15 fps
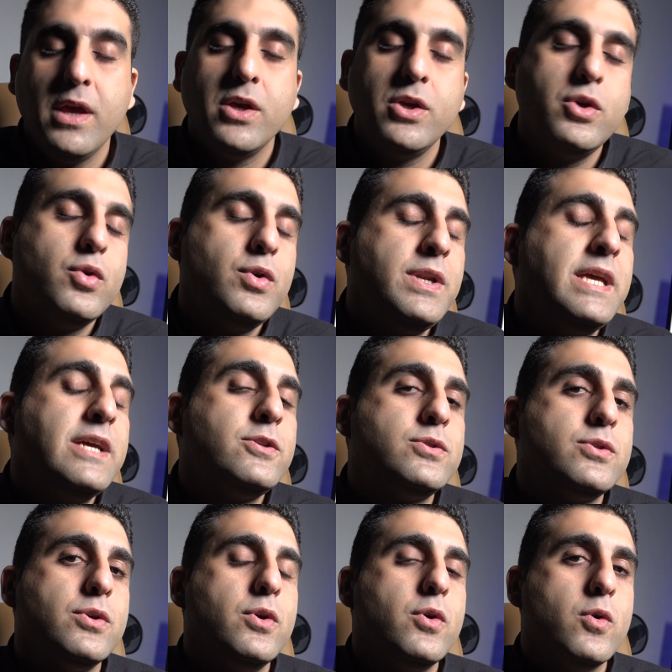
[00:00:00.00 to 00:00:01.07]
You need
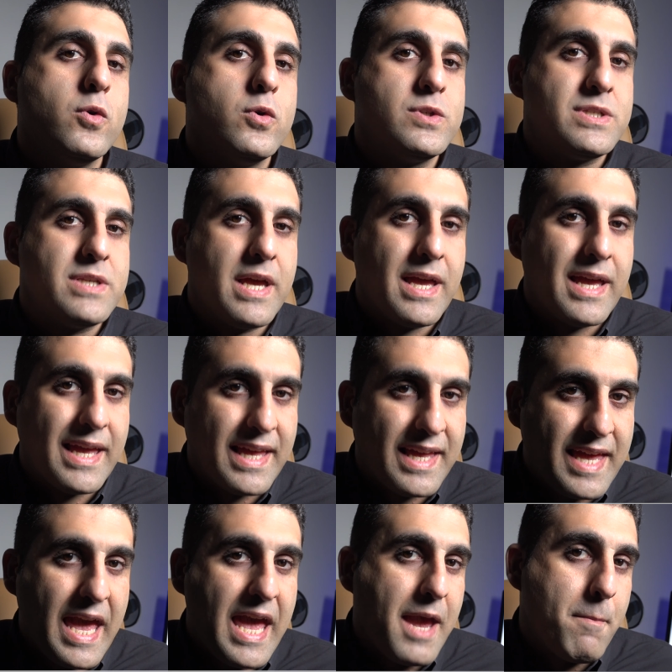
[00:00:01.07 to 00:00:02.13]
to use
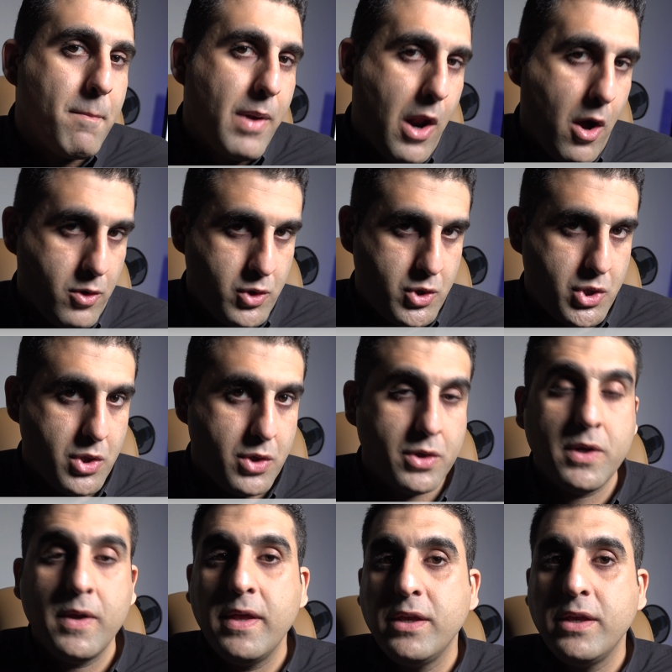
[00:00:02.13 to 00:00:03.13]
Game Launcher